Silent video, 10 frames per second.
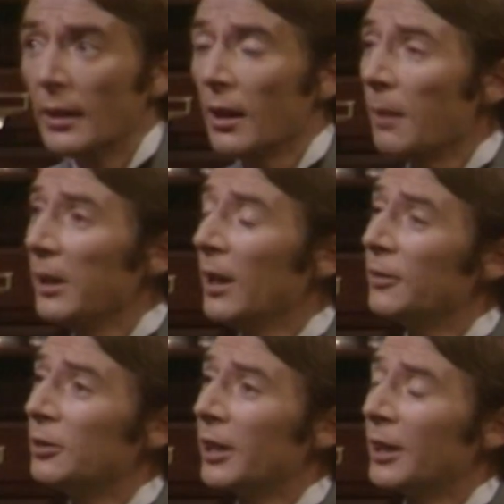No, I mean
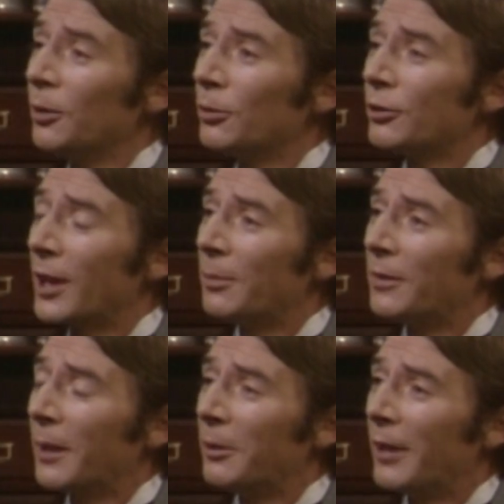after you taking all the trouble
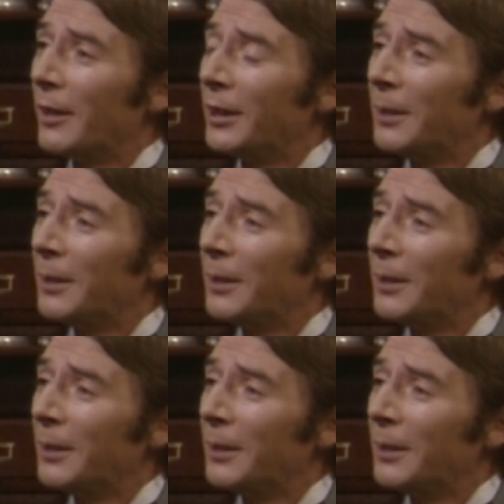of coming round here